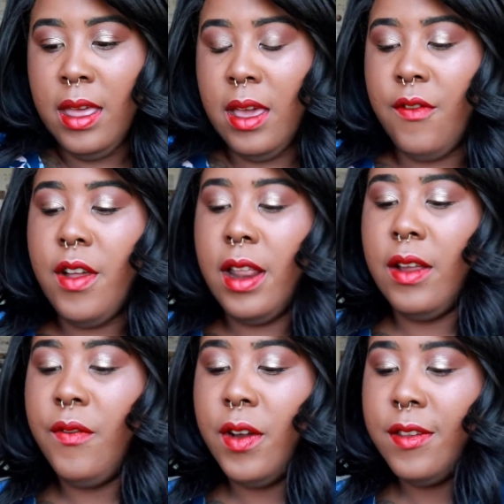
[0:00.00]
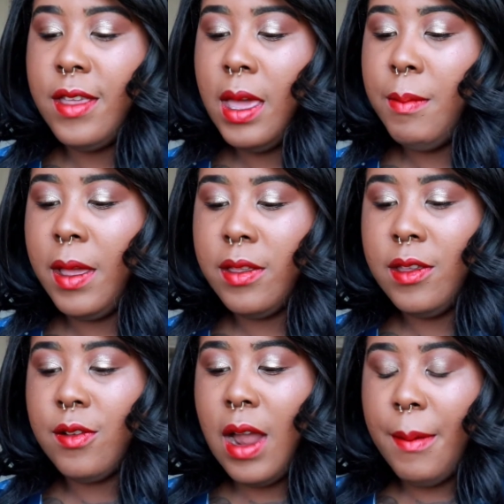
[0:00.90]
if you're a first time
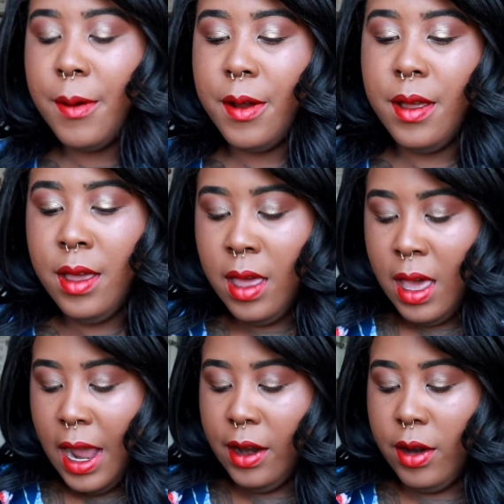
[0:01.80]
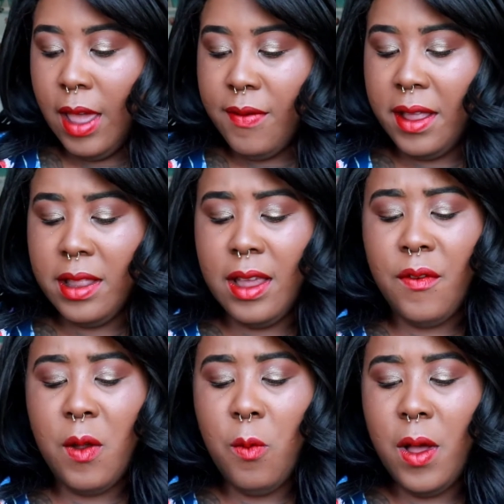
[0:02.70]
subscriber. I know they have
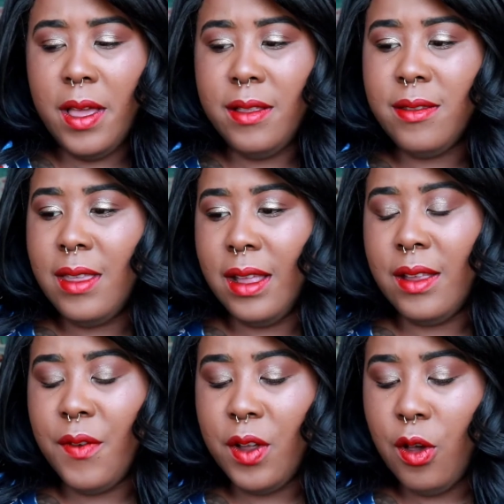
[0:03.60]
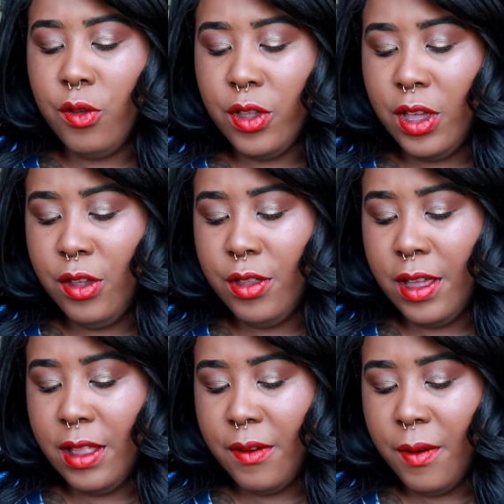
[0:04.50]
different ones, different codes you can use to
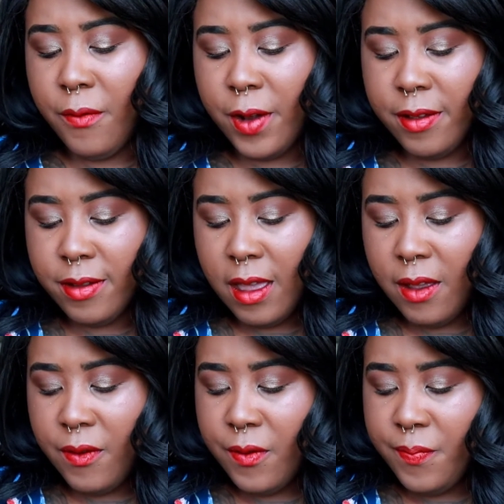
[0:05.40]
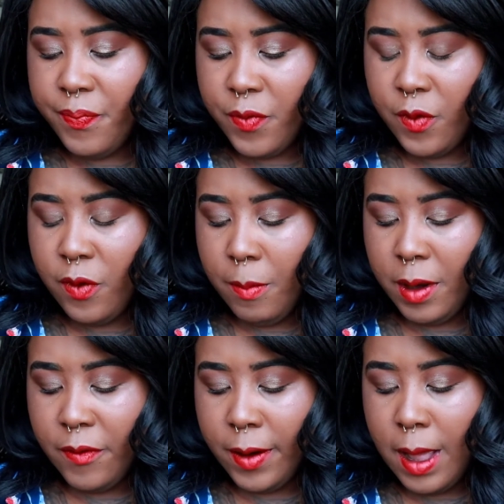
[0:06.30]
get different free stuff from
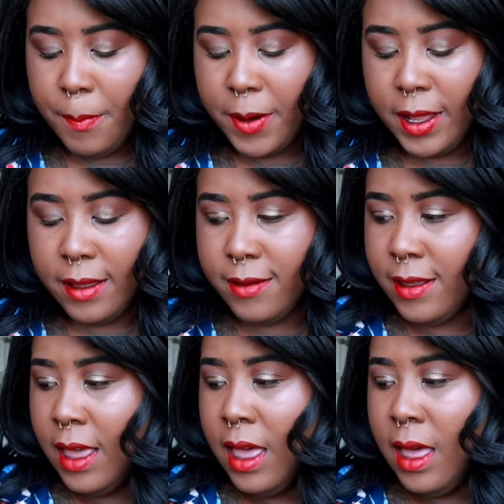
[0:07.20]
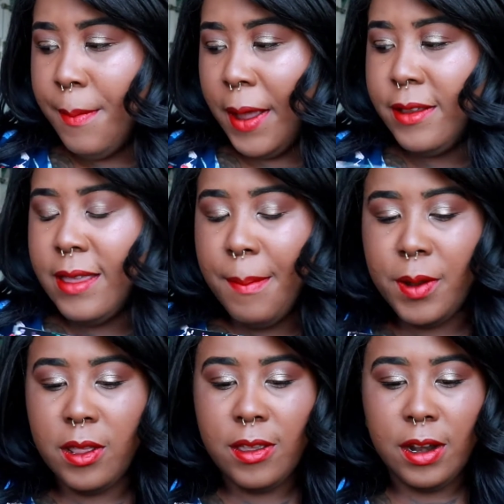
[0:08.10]
different companies. But I just
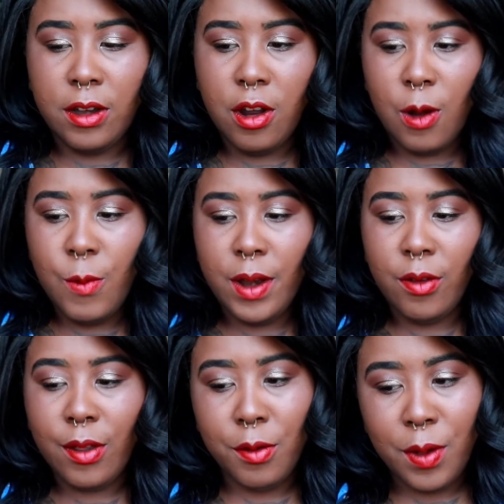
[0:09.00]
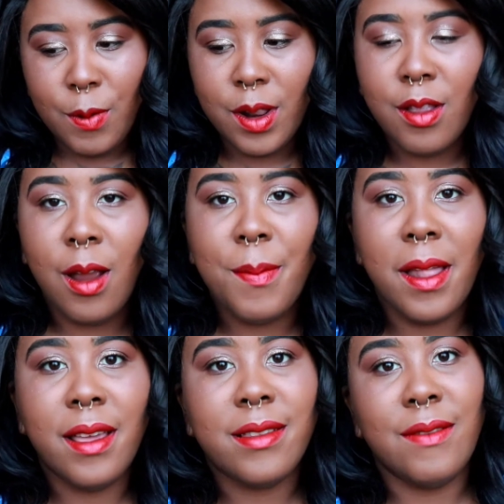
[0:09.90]
happened to see the Tarte one. I was like, oh, I want a Tarte
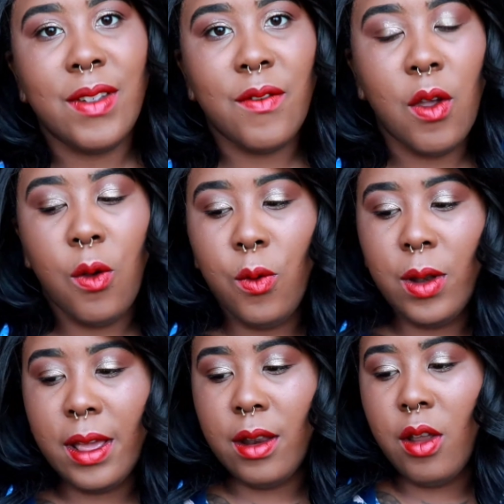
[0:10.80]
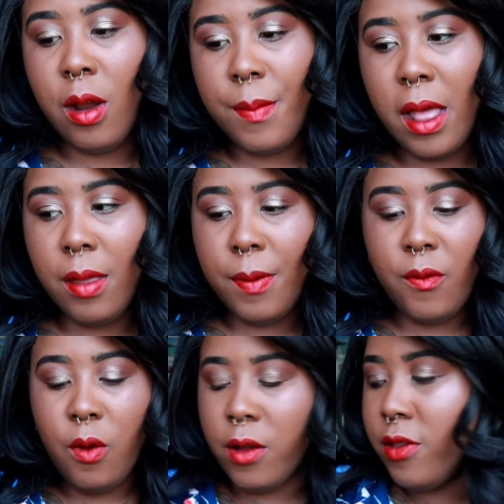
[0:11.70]
palette because I've never owned a Tarte palette
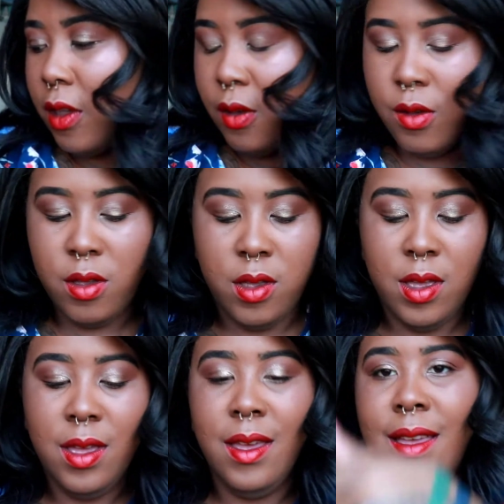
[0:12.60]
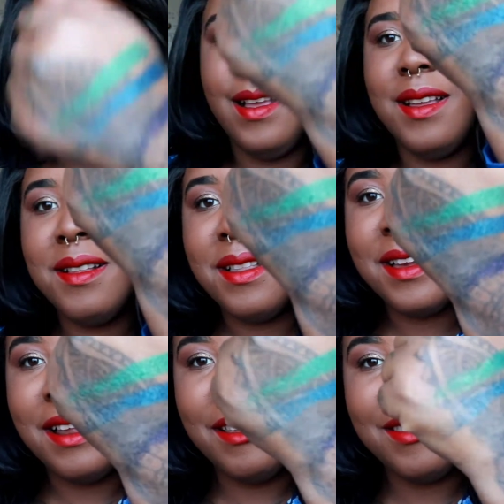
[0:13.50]
before. So
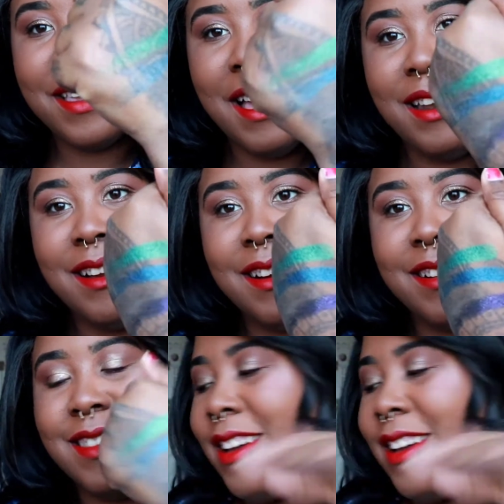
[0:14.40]
look at those colors.